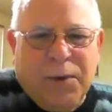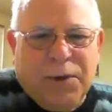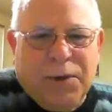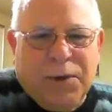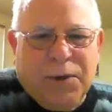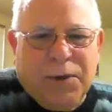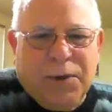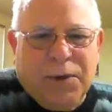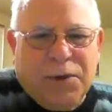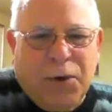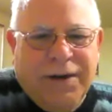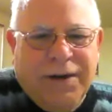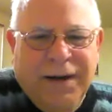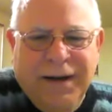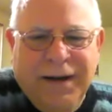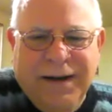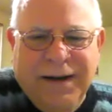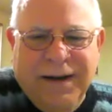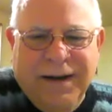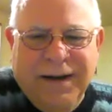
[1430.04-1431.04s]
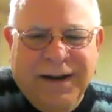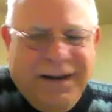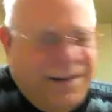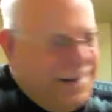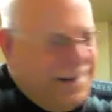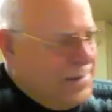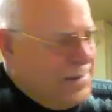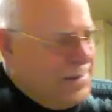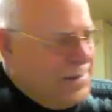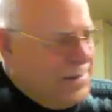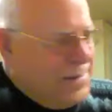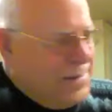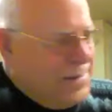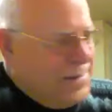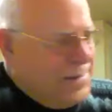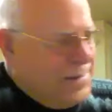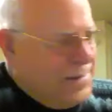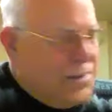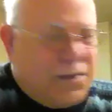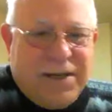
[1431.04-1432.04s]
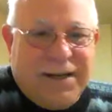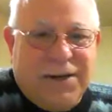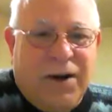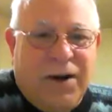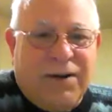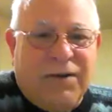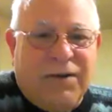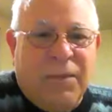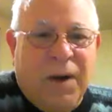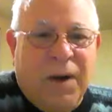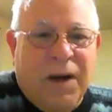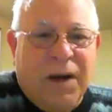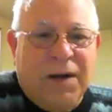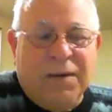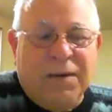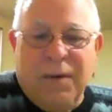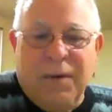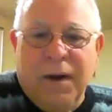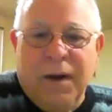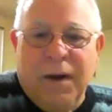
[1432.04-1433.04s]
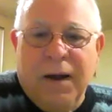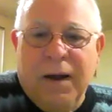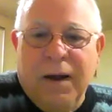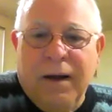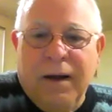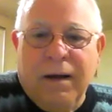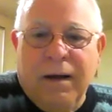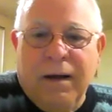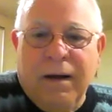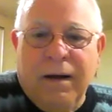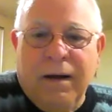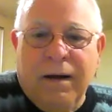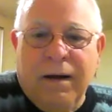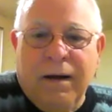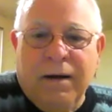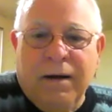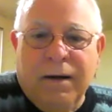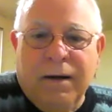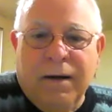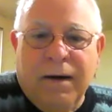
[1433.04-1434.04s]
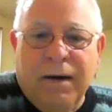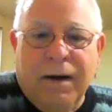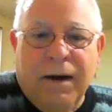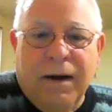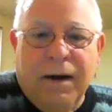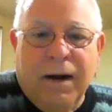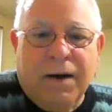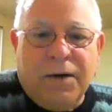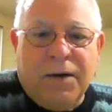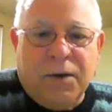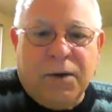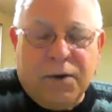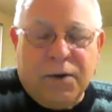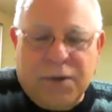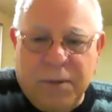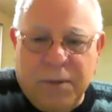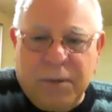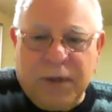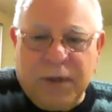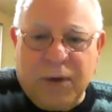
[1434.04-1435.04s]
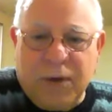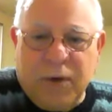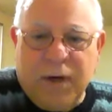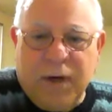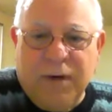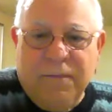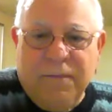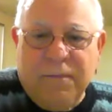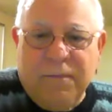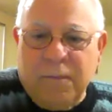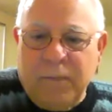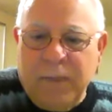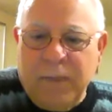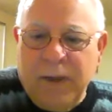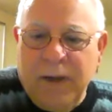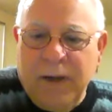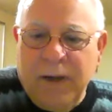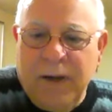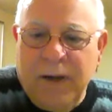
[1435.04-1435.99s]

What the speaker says: I hope you enjoyed this little silly talk of mine to some degree,